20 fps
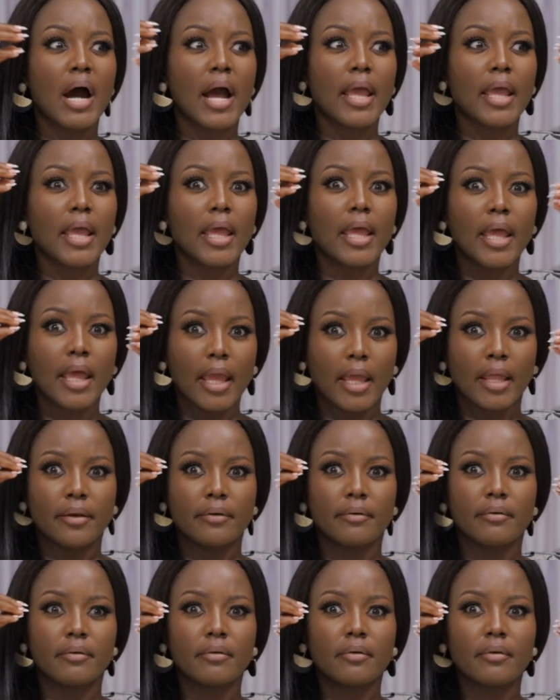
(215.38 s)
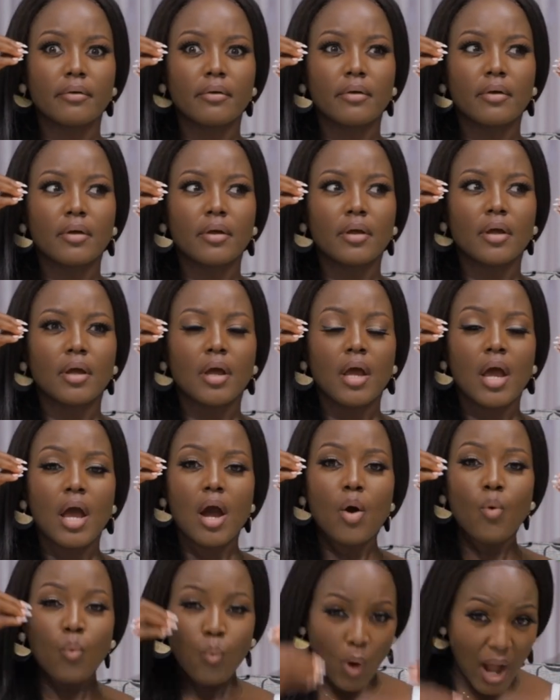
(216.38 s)
my head.
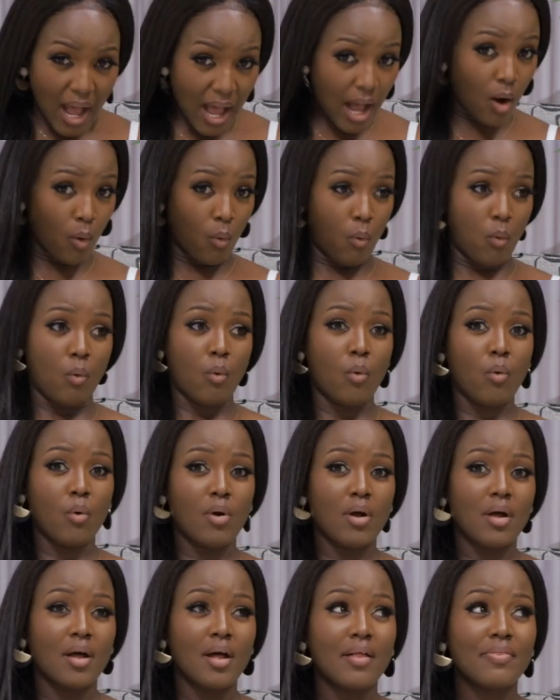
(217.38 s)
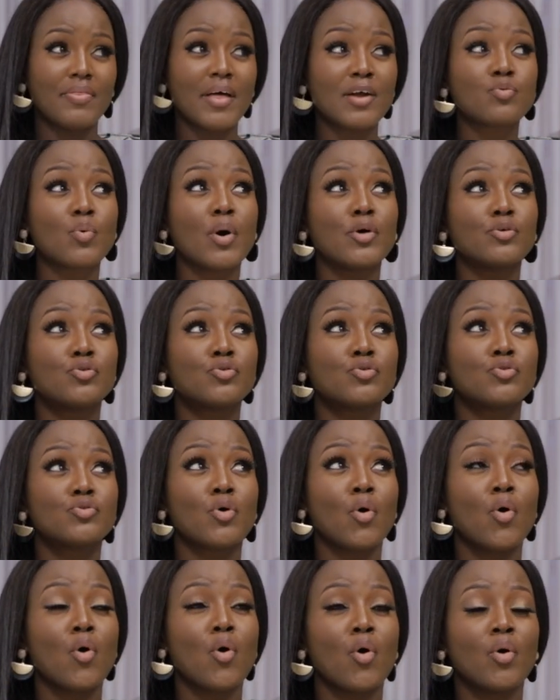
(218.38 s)
Wow, that was
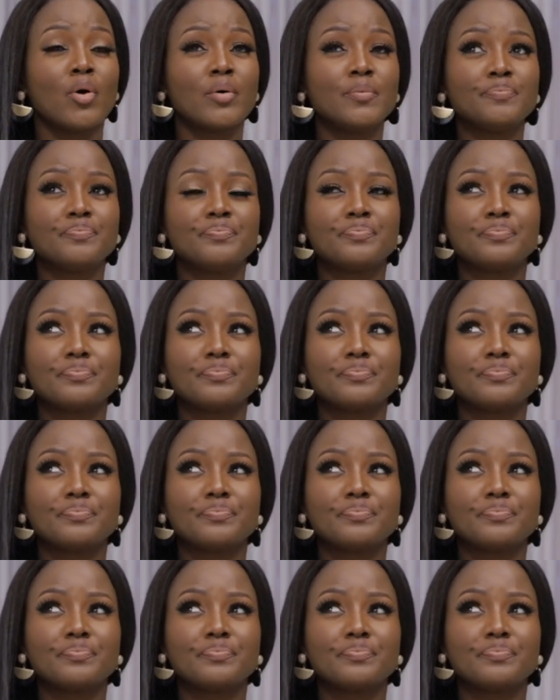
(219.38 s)
so,